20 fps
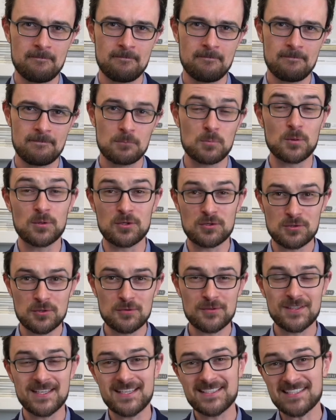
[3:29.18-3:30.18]
Well, the
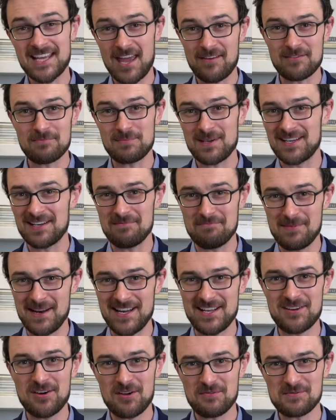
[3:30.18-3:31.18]
truth is, having been in
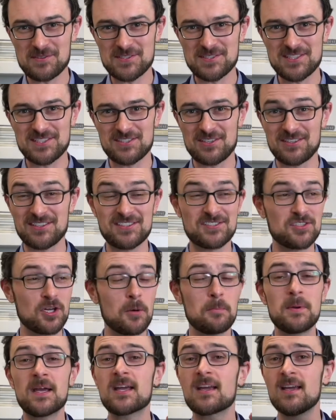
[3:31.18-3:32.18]
many conferences on this
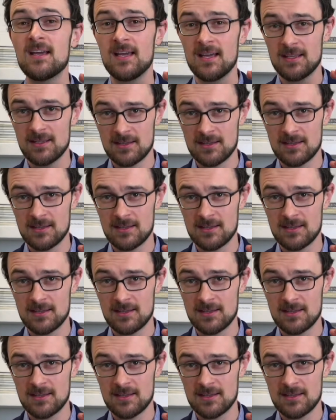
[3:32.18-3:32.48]
topic,